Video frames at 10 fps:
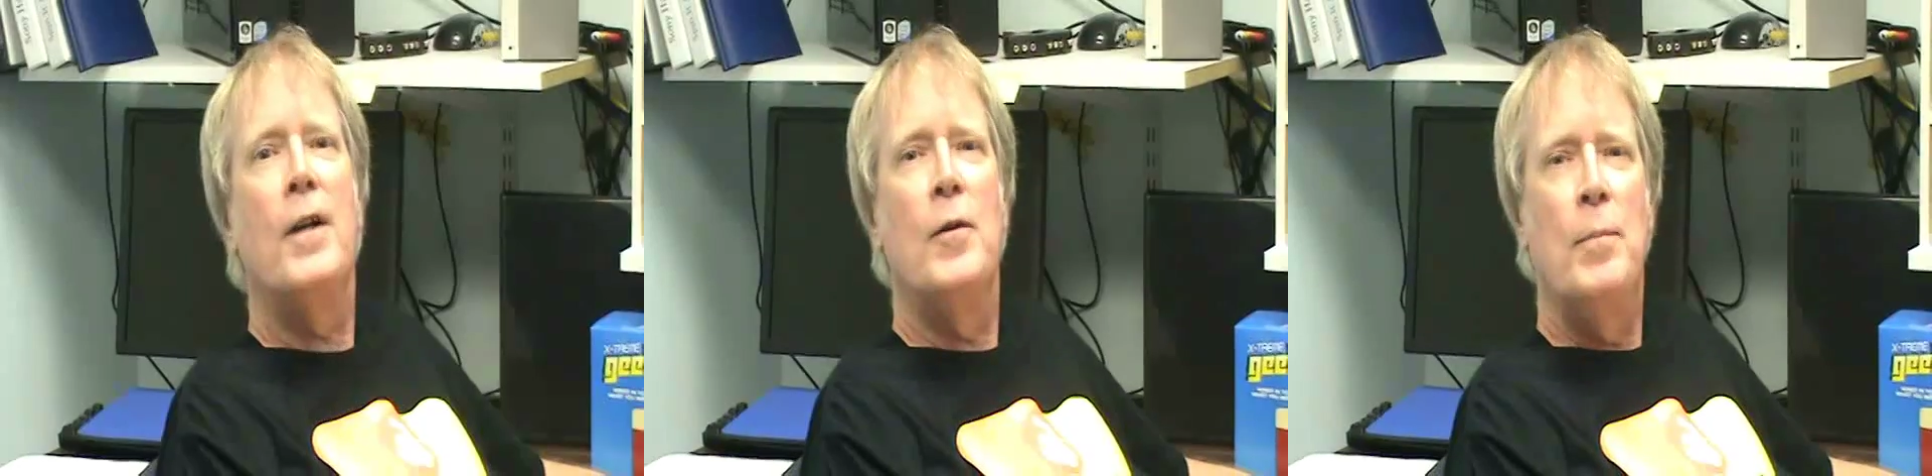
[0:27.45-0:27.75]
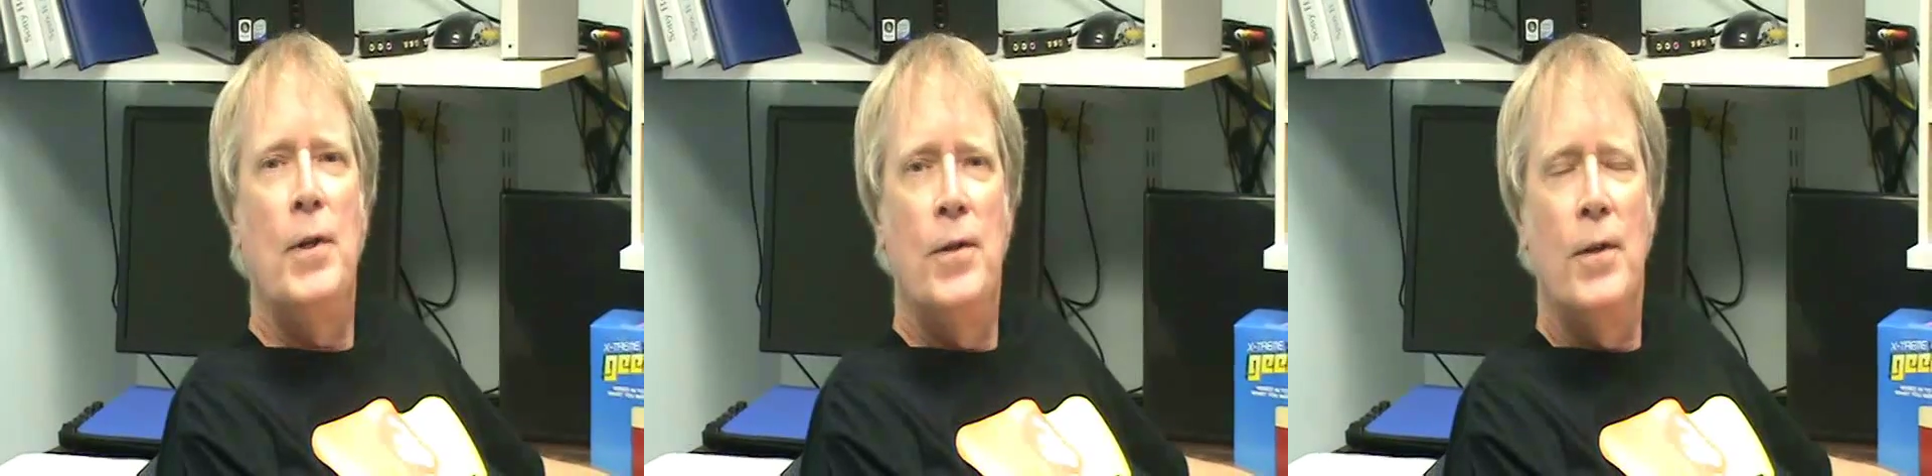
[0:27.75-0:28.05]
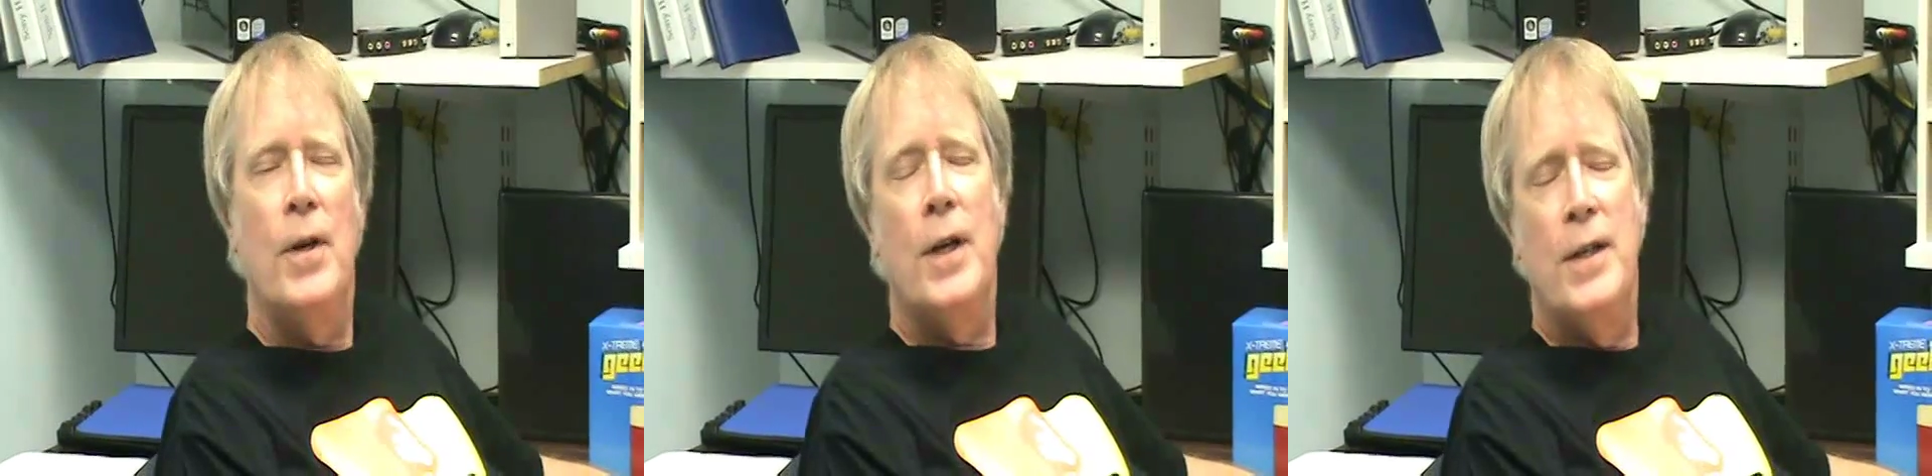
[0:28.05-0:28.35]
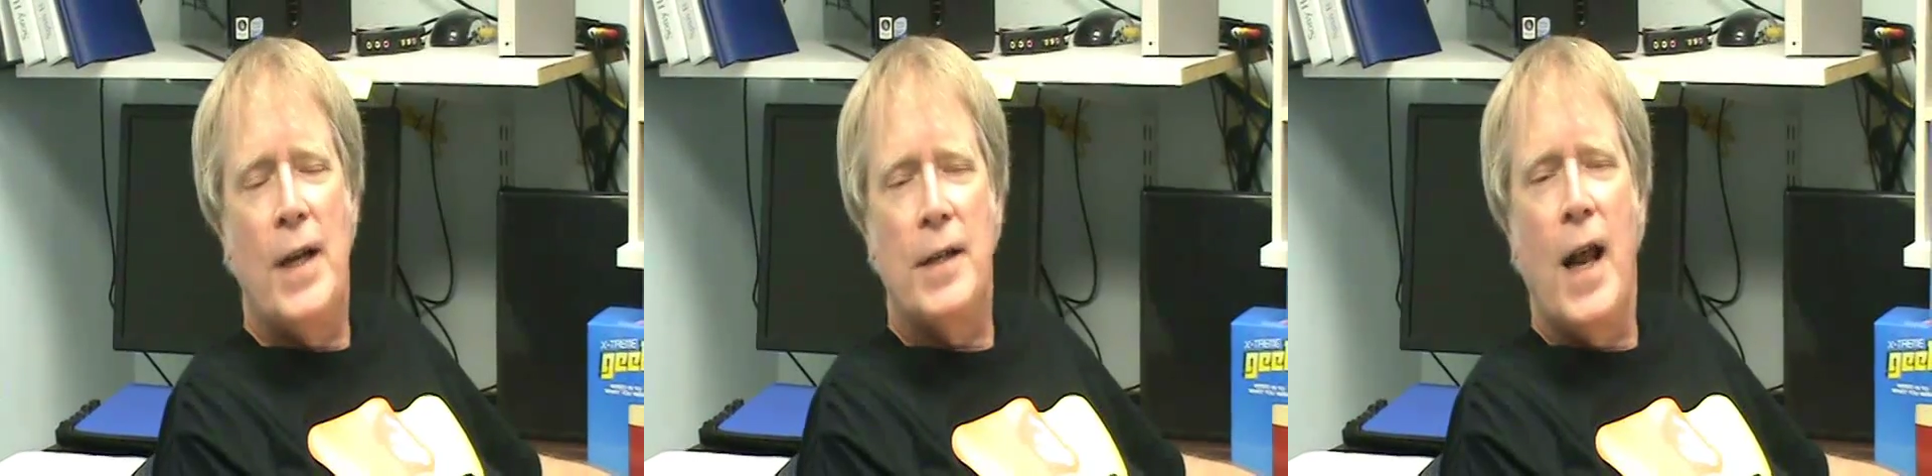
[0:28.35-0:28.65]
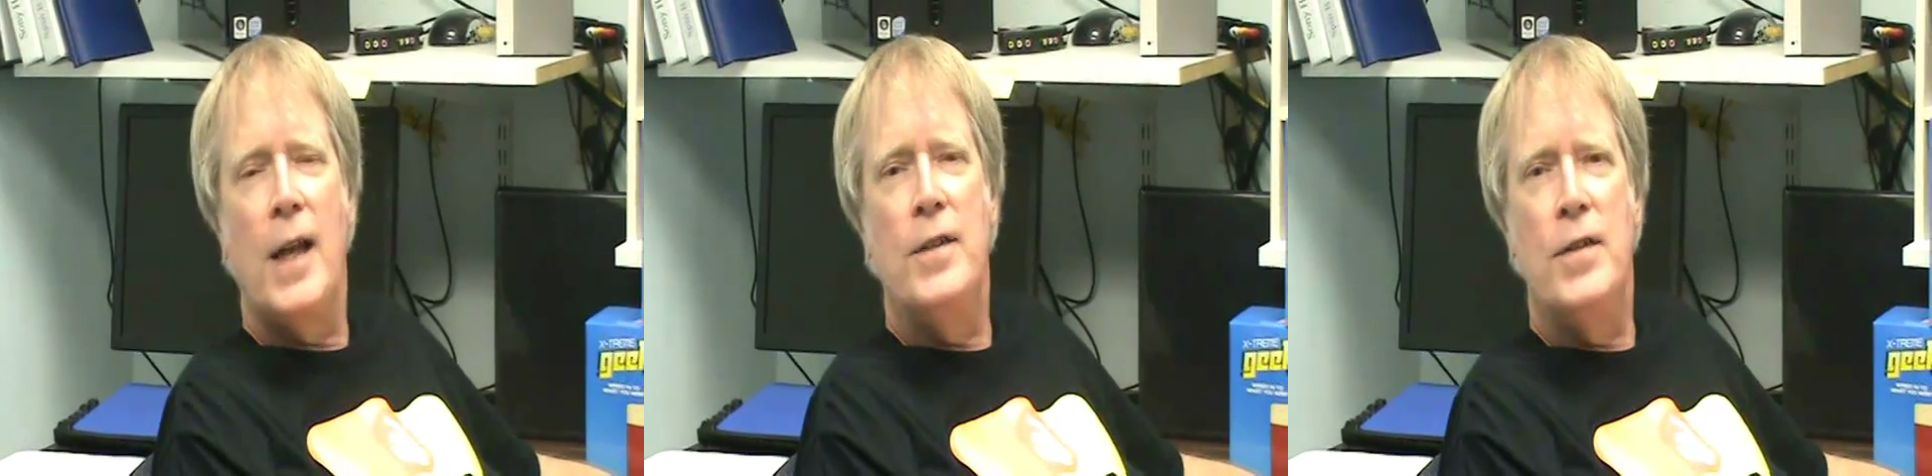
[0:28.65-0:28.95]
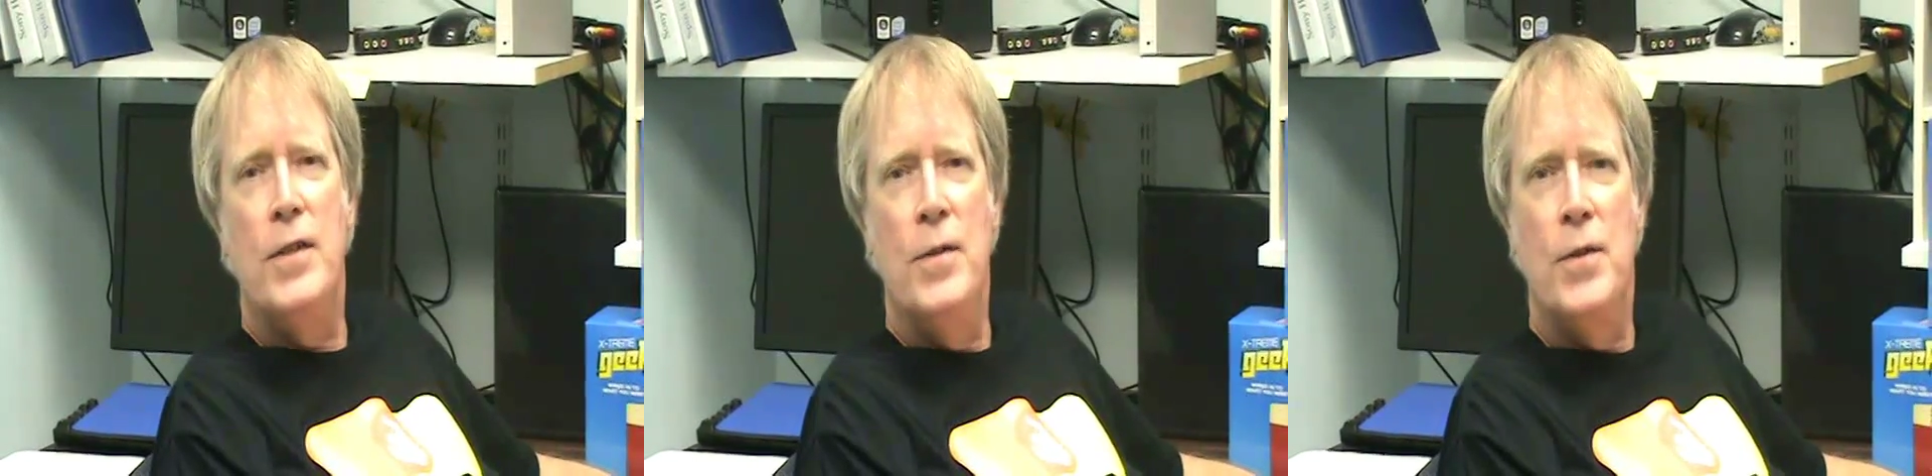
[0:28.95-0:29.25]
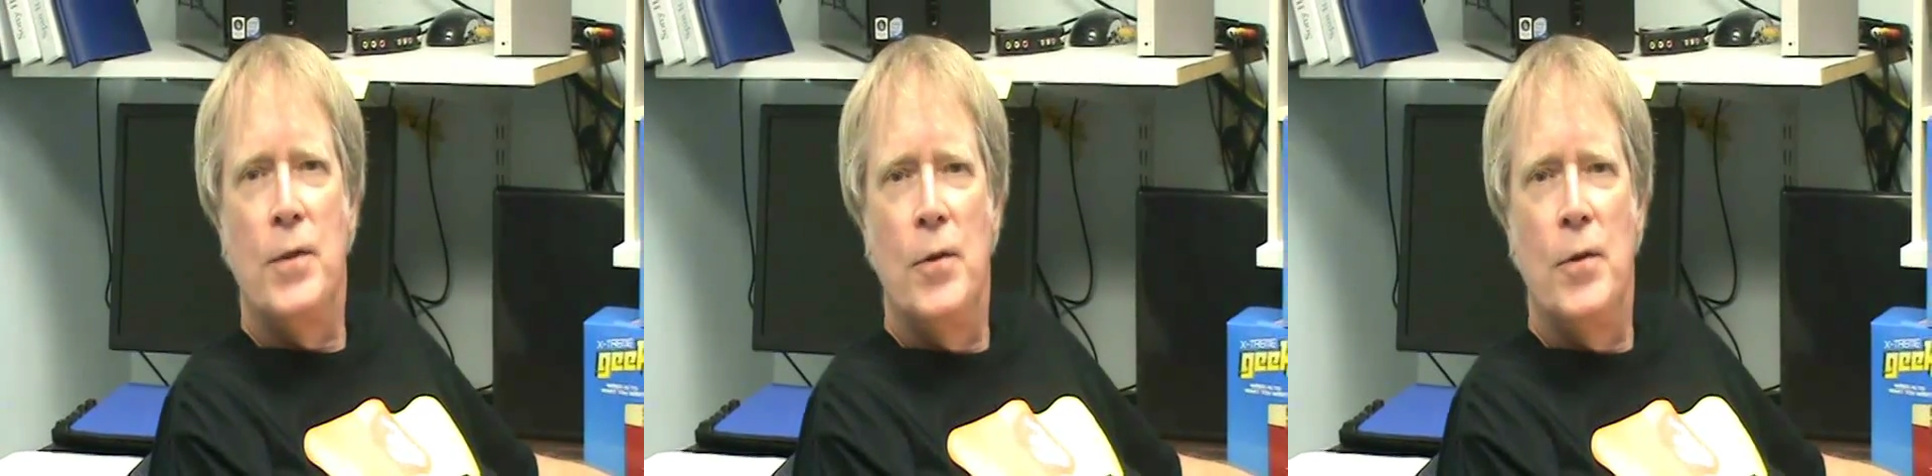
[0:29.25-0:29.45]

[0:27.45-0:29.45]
computer and technology user